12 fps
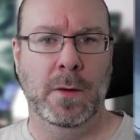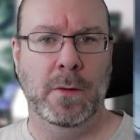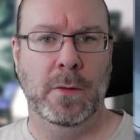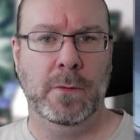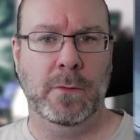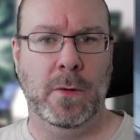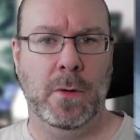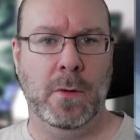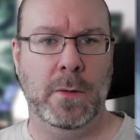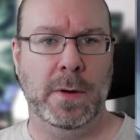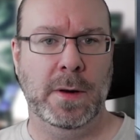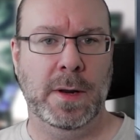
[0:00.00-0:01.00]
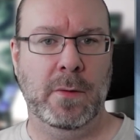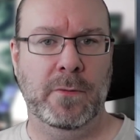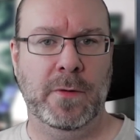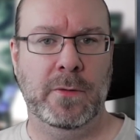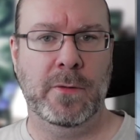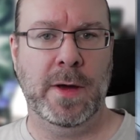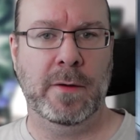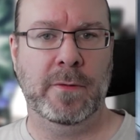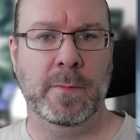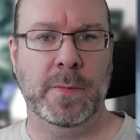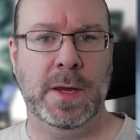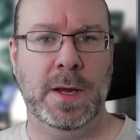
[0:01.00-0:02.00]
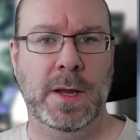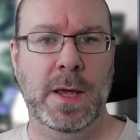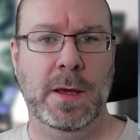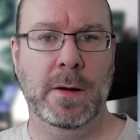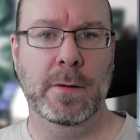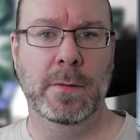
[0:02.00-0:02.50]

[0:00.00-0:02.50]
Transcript: So now if I drag something in here,